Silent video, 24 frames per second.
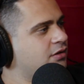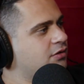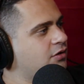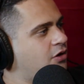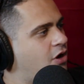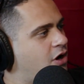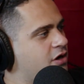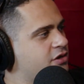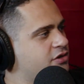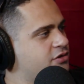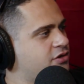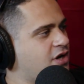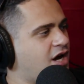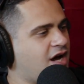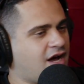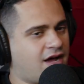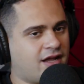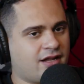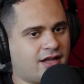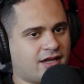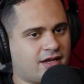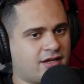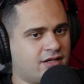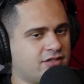lawn,
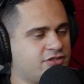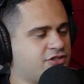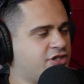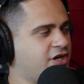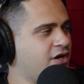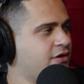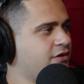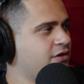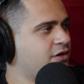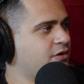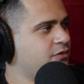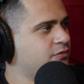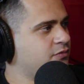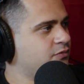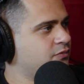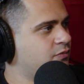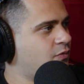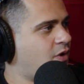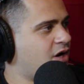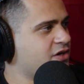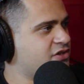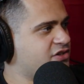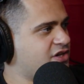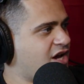like a chair that you
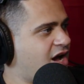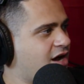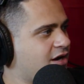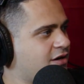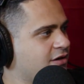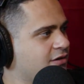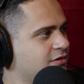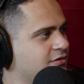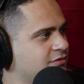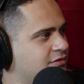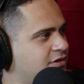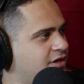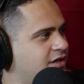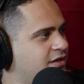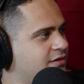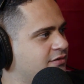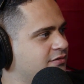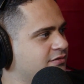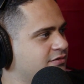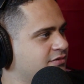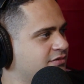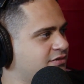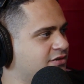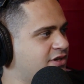watch soccer in,
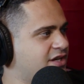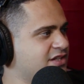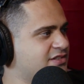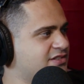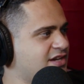kid